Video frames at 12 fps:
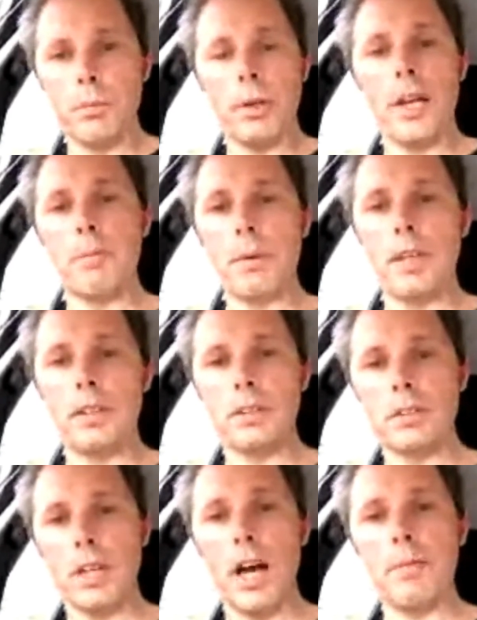you know put our
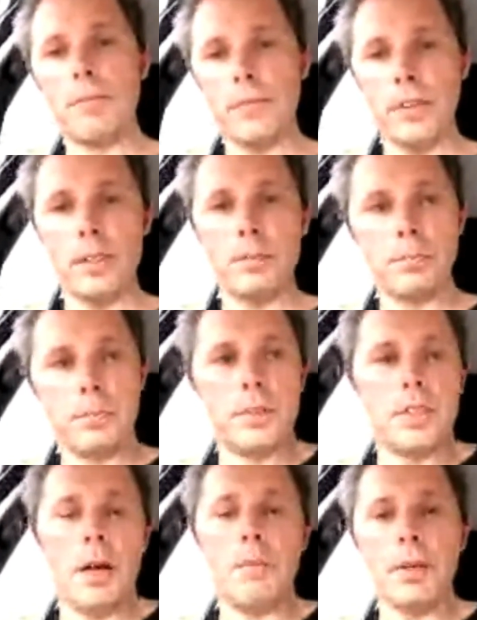beans up for
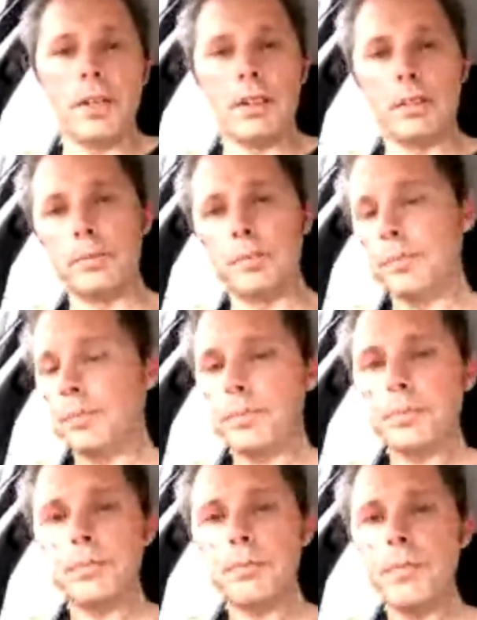sampling and
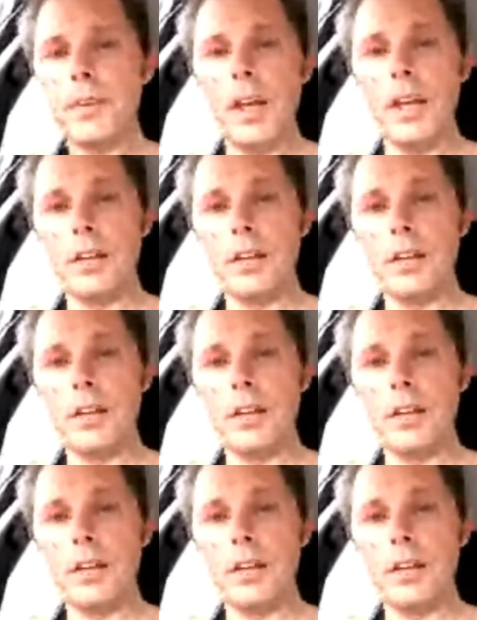yeah